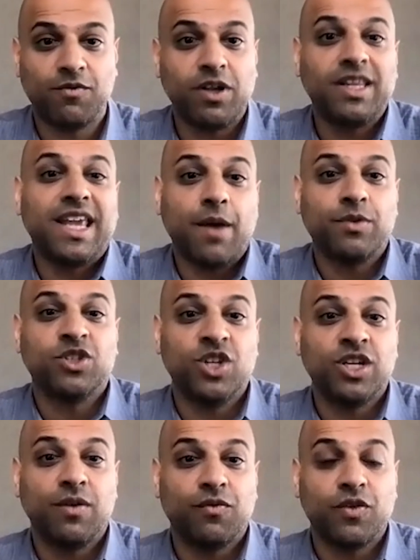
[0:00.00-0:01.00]
Really, I was
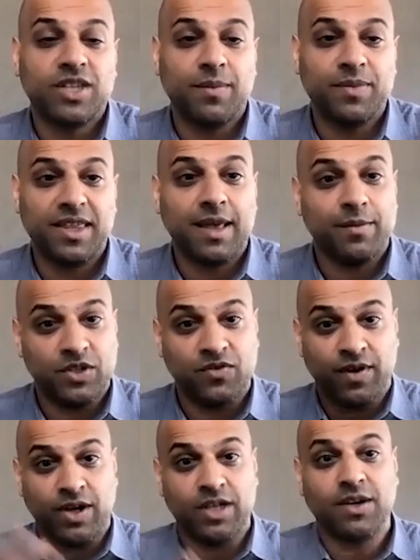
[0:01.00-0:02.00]
looking for something that was
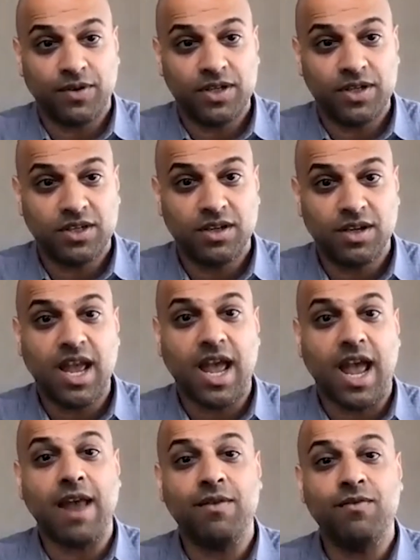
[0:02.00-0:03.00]
very different
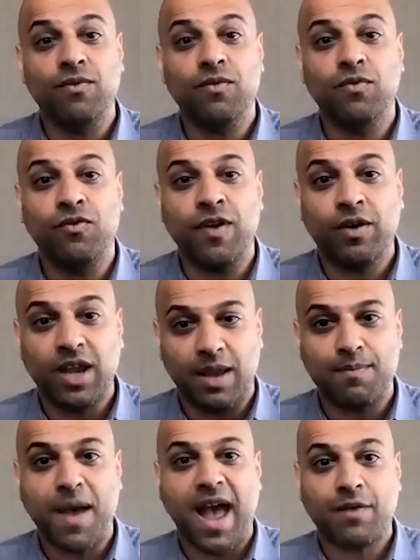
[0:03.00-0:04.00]
and very
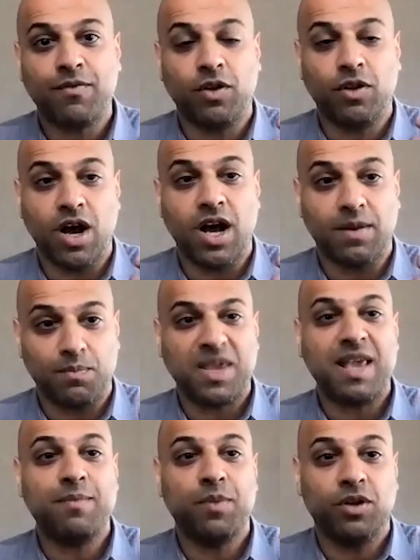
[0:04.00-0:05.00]
impactful on
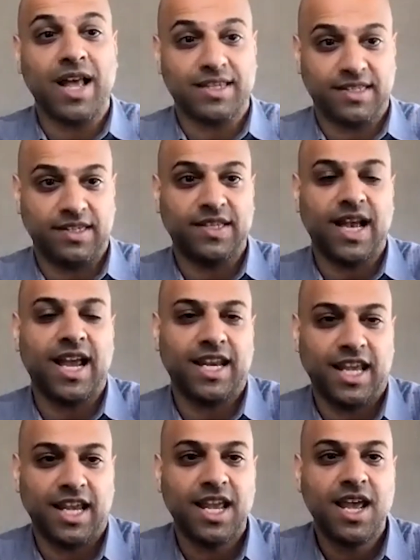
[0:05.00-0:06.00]
people and
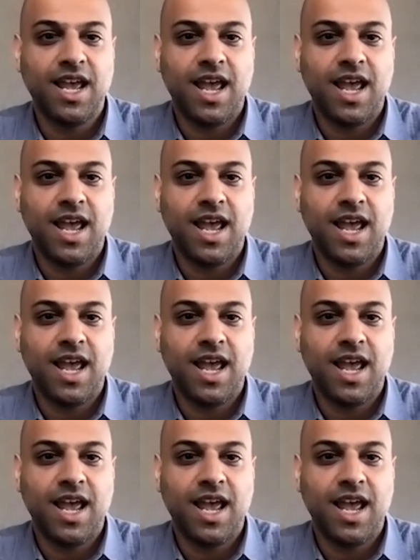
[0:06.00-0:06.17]
society.